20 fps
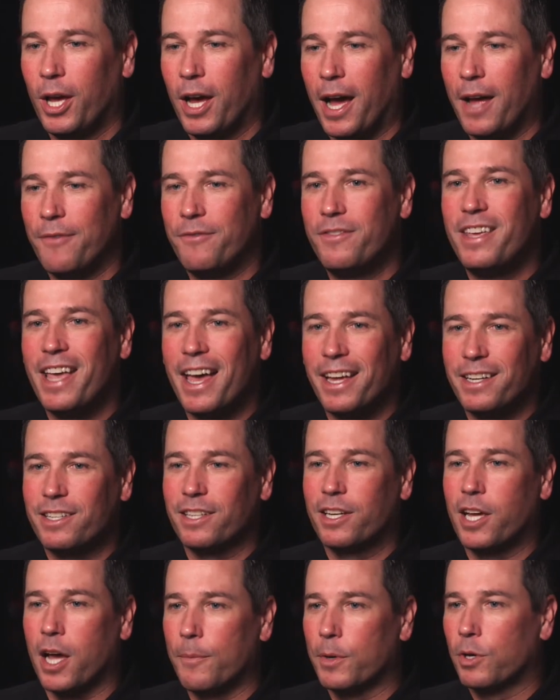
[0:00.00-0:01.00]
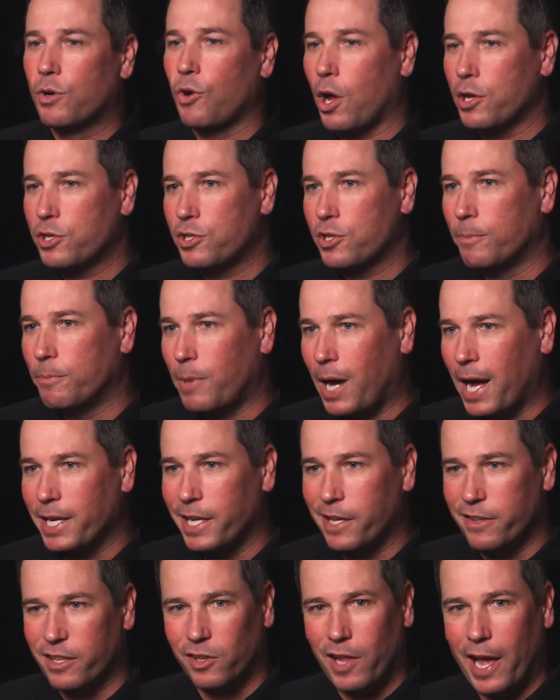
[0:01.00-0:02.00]
I've yet to come across
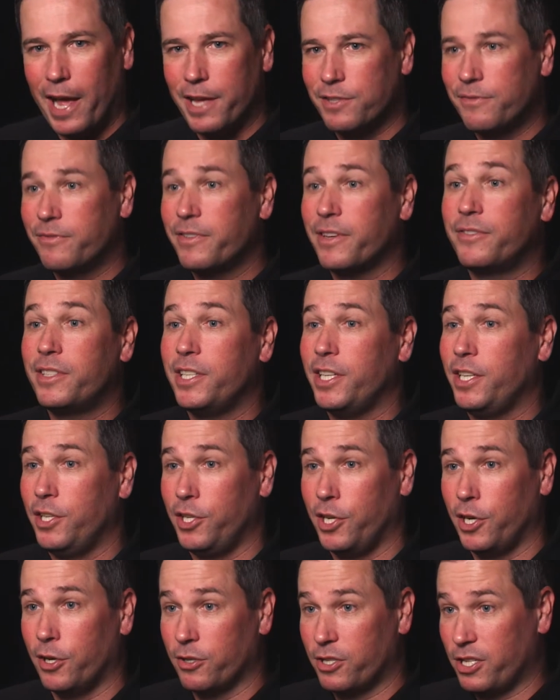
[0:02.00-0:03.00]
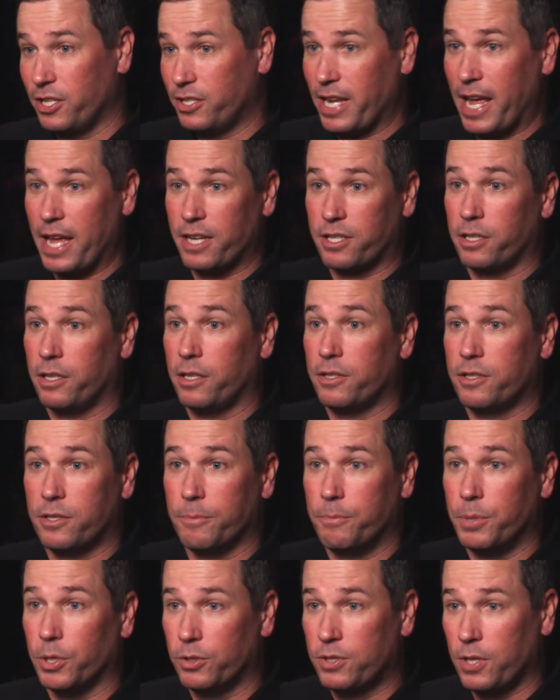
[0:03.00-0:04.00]
somebody in the last 15 years that's asking us
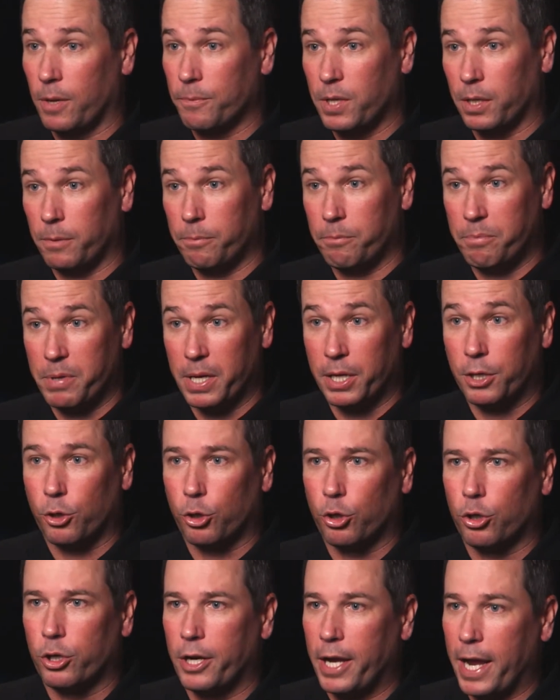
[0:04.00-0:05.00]
to build something bigger